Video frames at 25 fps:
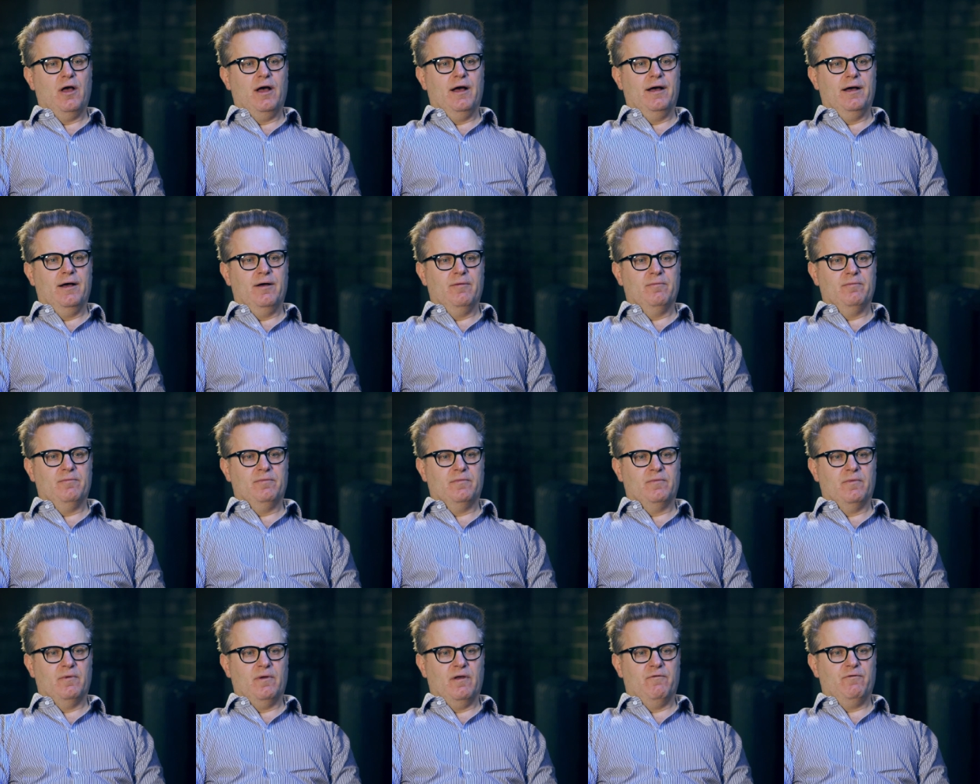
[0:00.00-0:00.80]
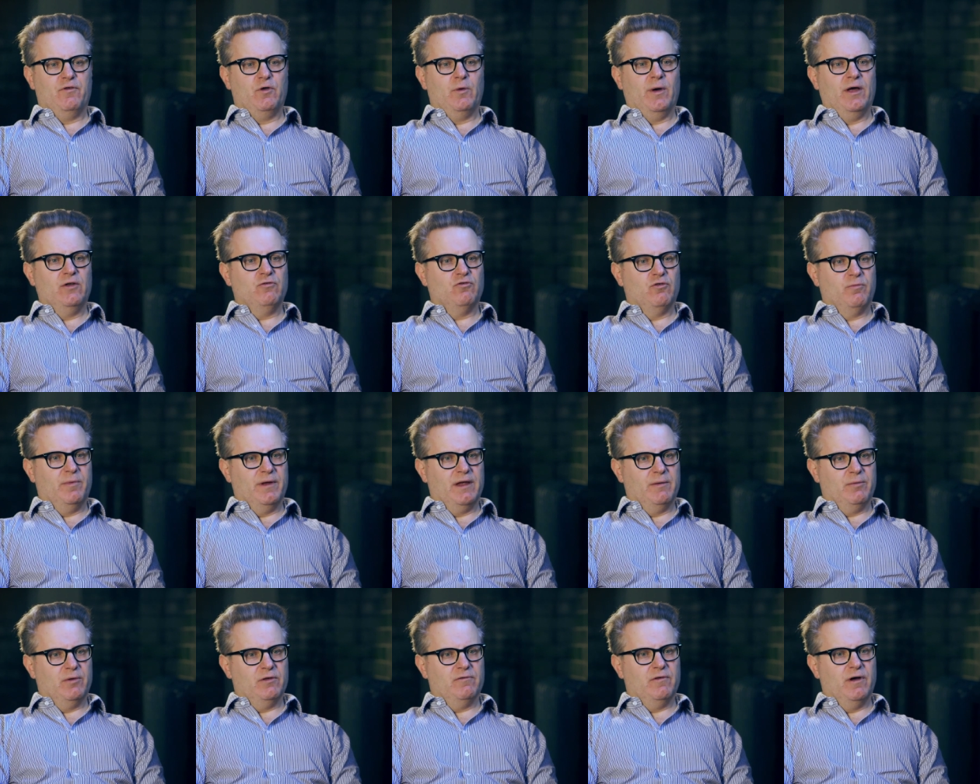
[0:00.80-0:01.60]
um, a few hundred
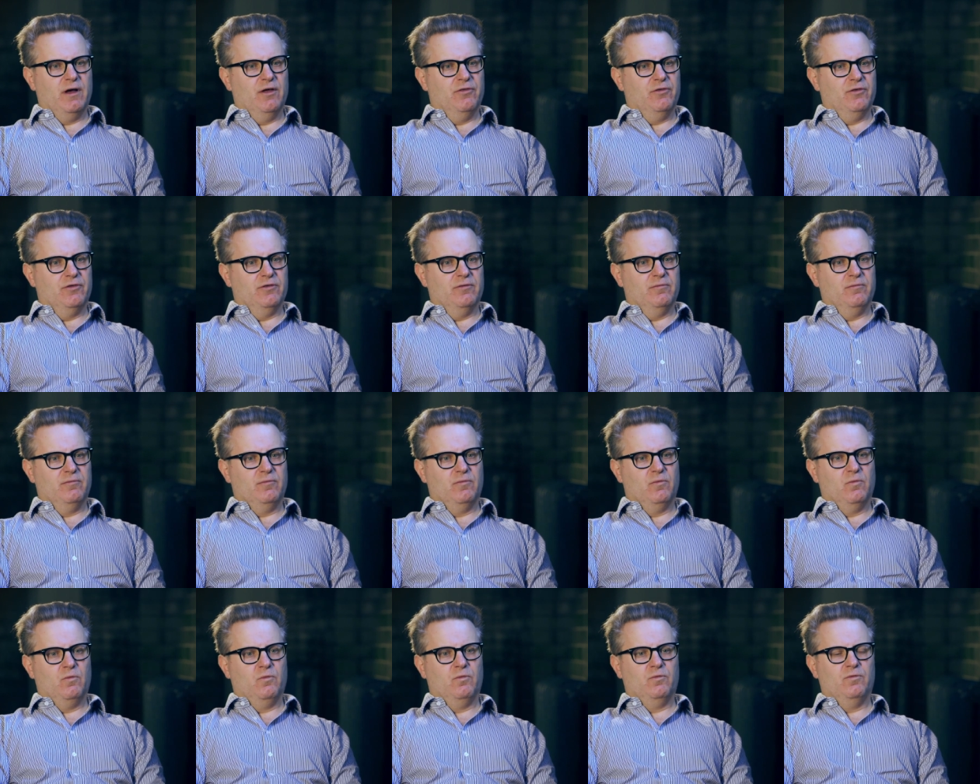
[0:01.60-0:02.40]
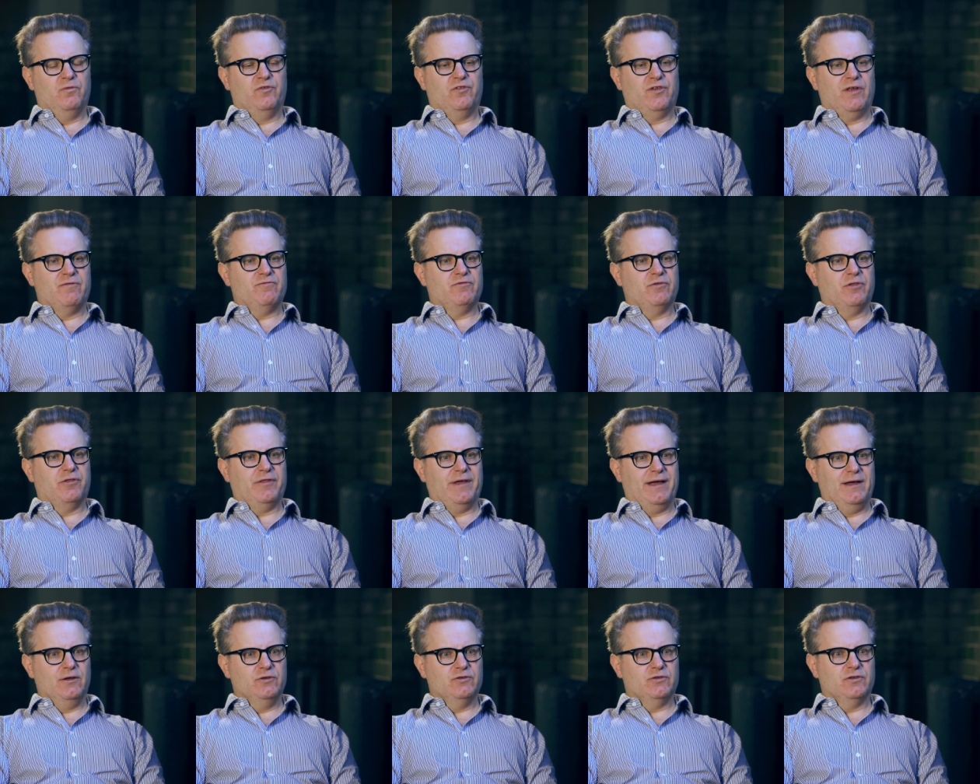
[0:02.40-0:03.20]
people rather than several
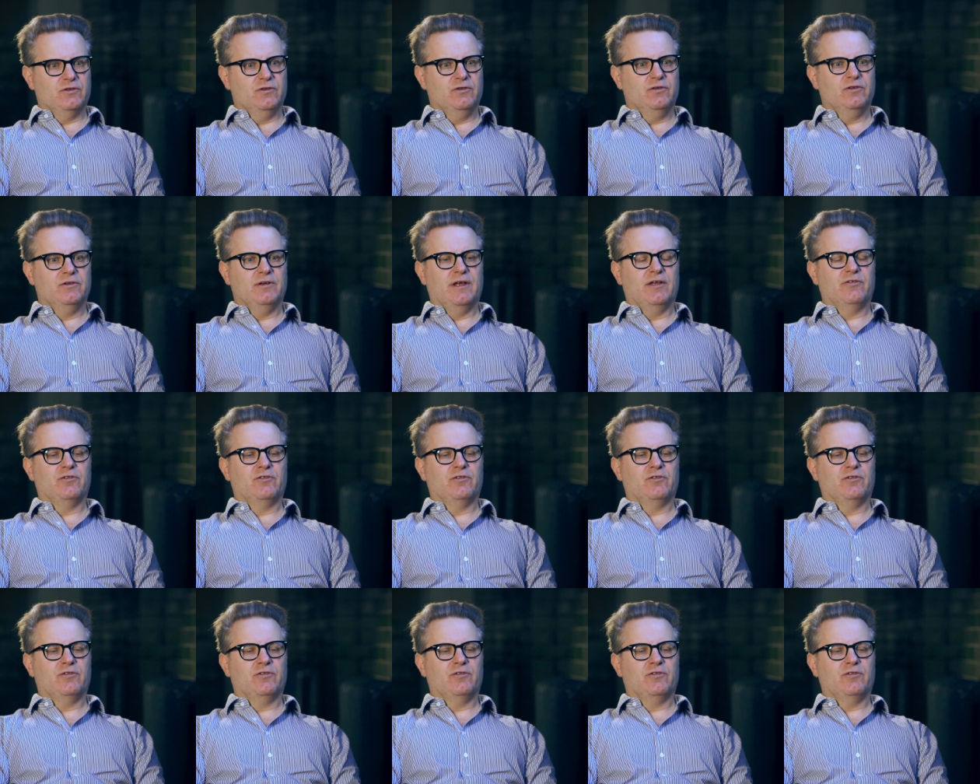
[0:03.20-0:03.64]
thousand,